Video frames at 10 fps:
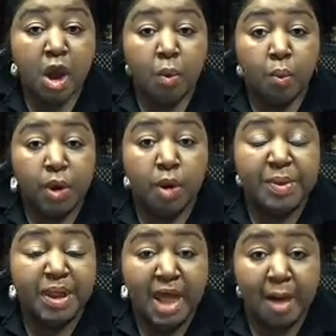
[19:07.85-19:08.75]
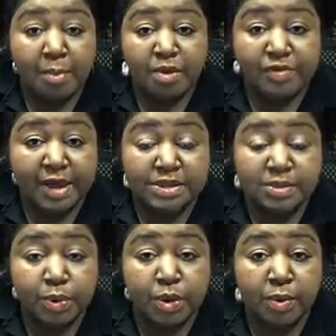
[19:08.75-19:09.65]
will be a lot more
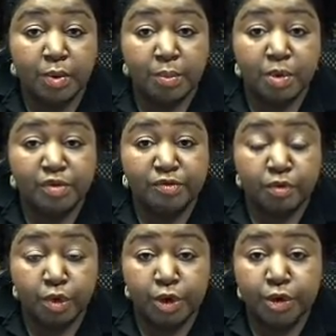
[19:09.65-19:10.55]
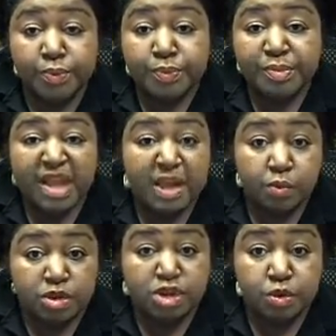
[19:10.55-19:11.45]
flexible and will move for you and
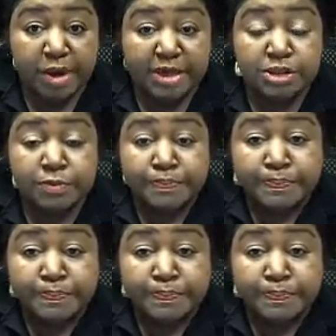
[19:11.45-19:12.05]
will stretch.